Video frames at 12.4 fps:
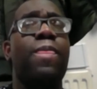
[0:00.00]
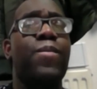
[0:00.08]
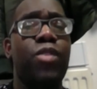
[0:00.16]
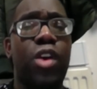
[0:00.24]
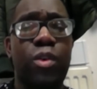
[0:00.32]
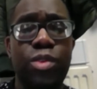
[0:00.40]

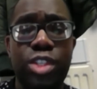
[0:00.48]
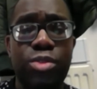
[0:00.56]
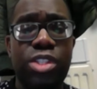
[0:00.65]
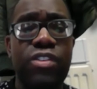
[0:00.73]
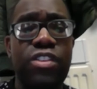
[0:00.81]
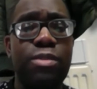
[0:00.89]
Obviously, he
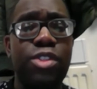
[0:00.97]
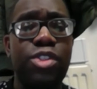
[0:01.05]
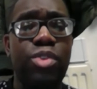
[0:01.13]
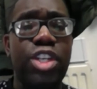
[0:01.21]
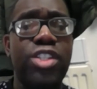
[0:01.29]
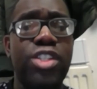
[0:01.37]
was leaving
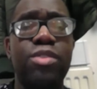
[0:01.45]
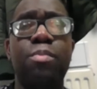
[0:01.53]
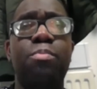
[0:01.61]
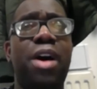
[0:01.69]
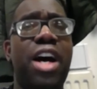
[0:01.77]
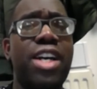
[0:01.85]
Madrid.
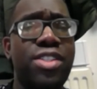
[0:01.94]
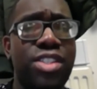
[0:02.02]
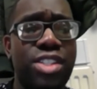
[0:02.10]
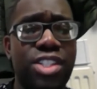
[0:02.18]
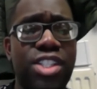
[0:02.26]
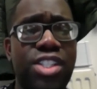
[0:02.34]
Bayern
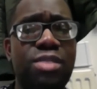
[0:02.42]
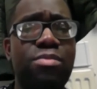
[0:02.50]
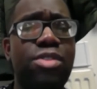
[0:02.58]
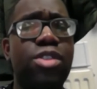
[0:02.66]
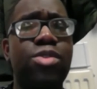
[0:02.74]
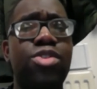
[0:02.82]
didn't need
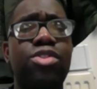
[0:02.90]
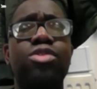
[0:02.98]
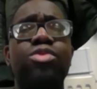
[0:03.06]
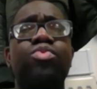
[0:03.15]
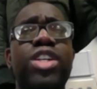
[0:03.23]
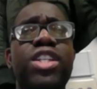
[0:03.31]
him, you know.
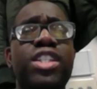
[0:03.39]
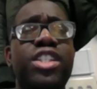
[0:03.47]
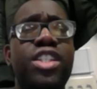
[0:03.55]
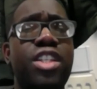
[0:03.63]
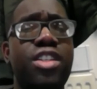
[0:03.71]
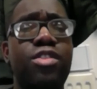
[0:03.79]
So
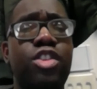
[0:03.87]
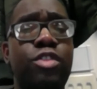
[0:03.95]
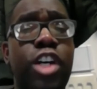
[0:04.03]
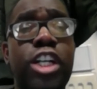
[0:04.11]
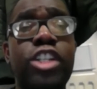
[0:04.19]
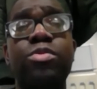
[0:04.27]
really,
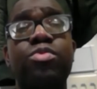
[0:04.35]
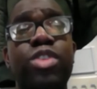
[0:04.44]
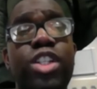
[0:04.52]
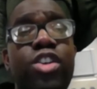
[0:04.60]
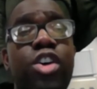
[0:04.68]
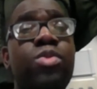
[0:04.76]
United were
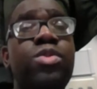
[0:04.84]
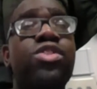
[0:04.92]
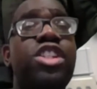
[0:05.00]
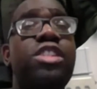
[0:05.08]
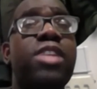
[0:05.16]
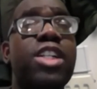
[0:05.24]
really the only
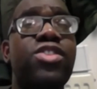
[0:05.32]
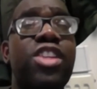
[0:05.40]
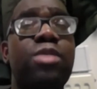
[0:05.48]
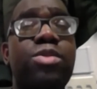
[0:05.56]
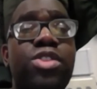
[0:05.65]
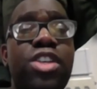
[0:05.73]
team I'd say
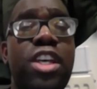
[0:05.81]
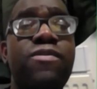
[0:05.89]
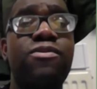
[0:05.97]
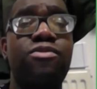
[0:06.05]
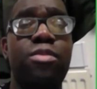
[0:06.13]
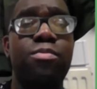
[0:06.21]
that was in
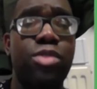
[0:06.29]
for him.